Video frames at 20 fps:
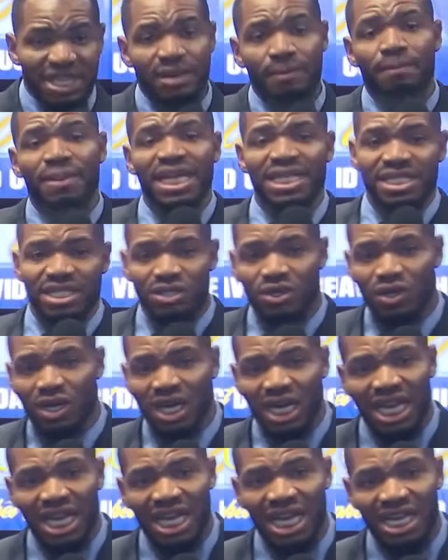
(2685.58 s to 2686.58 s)
being the best
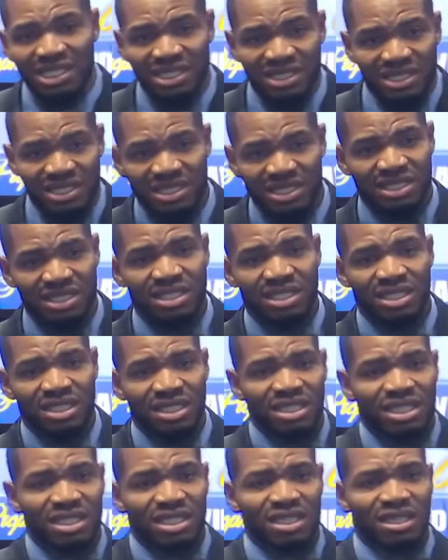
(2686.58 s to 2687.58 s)
in your class,
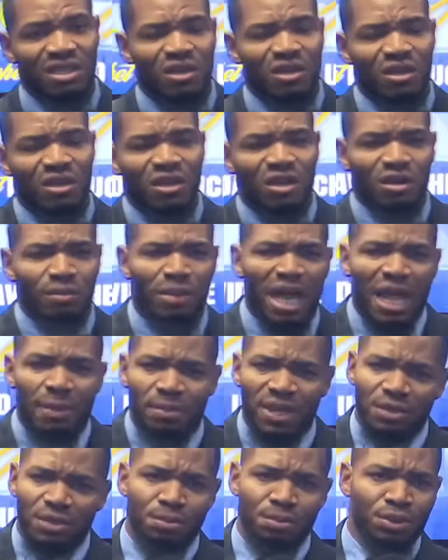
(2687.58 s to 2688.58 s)
by
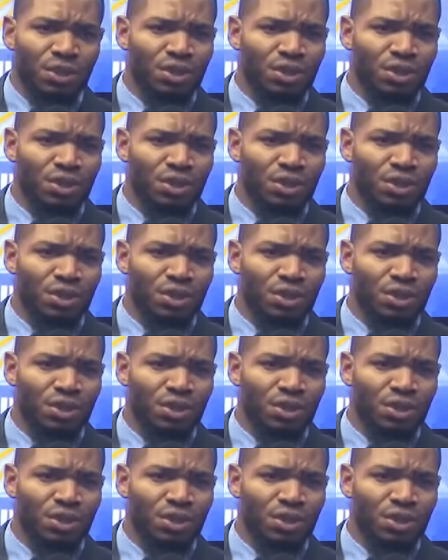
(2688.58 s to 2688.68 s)
being